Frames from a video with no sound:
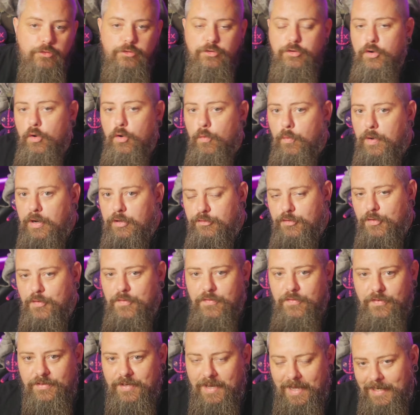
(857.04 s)
Do you know where
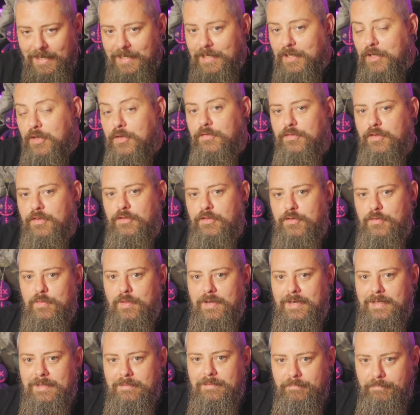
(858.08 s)
Joe Vitale learned to do
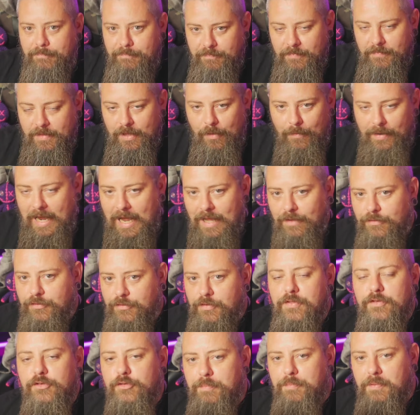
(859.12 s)
that? Now, I can't
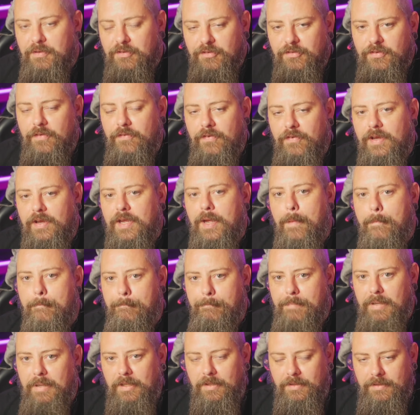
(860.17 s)
say the specific
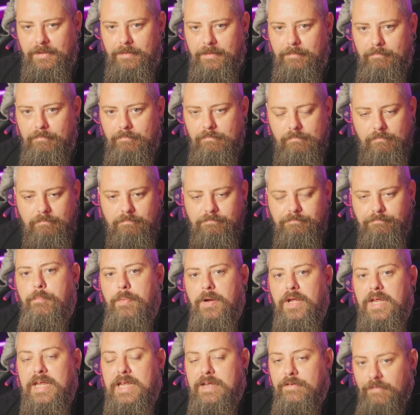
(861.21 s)
building,
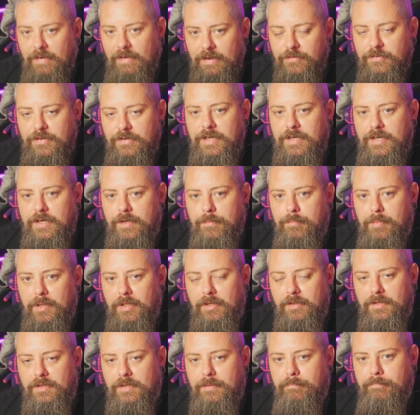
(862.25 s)
but he investigated a
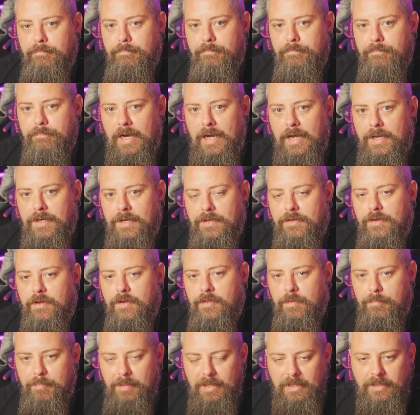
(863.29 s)
building and
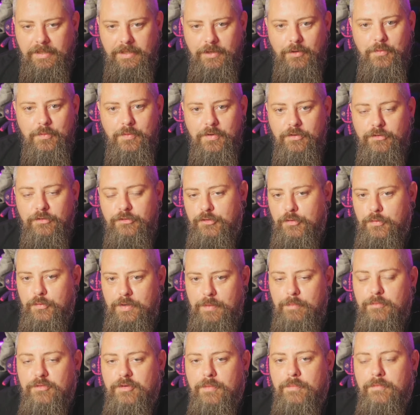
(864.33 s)
the building owners
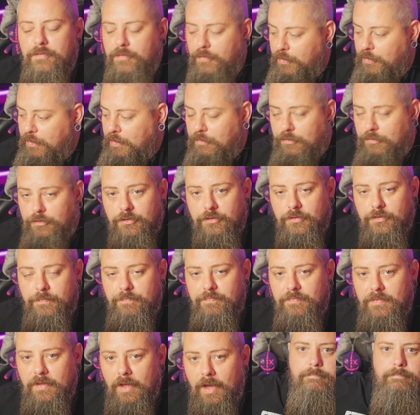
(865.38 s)
showed him some footage.